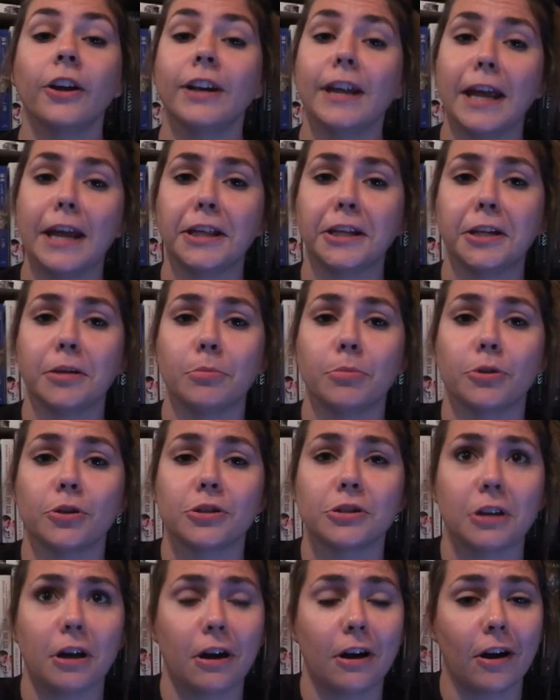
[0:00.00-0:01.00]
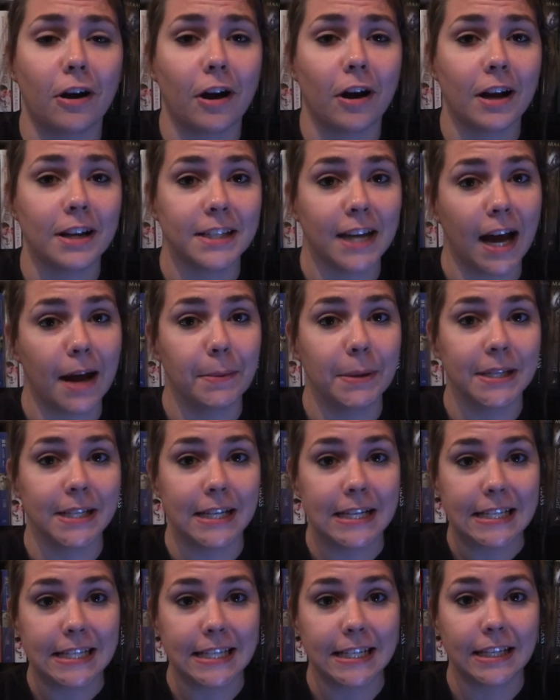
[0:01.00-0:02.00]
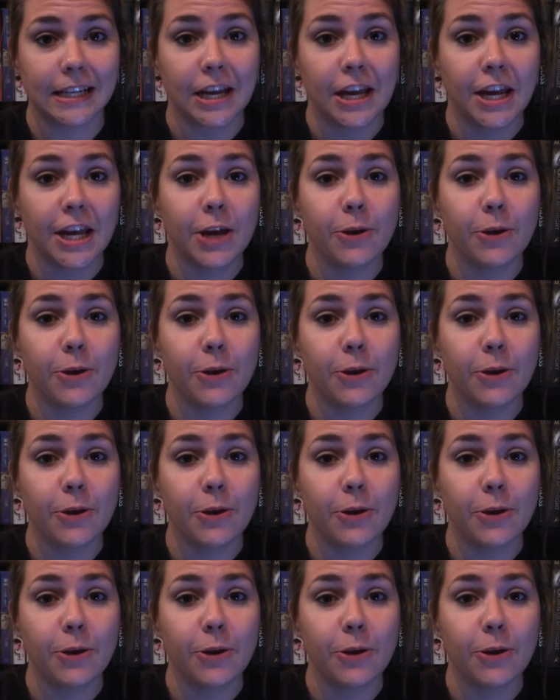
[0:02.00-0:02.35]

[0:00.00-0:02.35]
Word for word: good alien books are a dime a dozen.